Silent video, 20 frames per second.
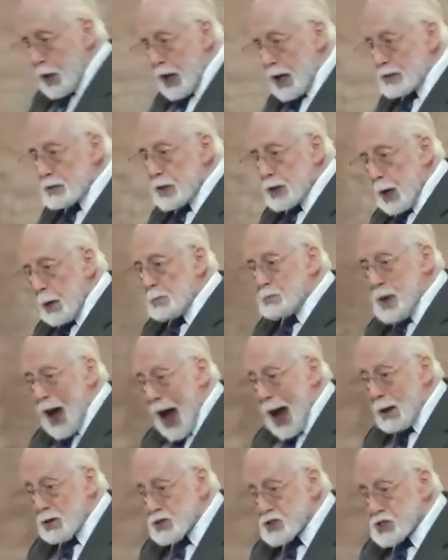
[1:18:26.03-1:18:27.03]
in
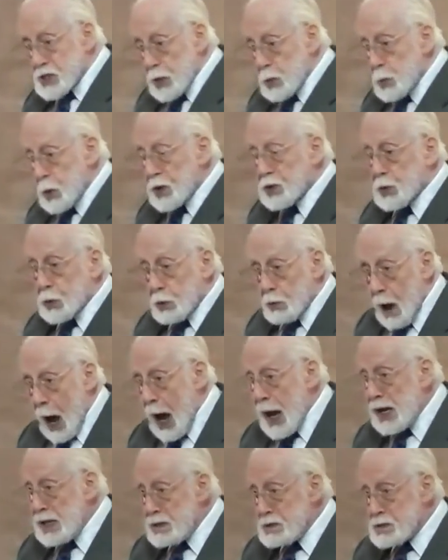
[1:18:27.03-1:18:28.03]
comparison with
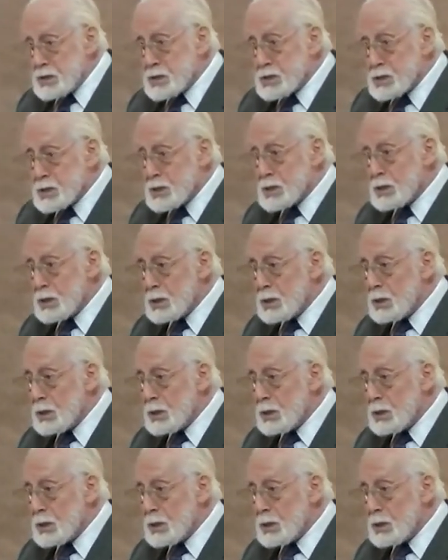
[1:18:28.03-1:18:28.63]
Christ.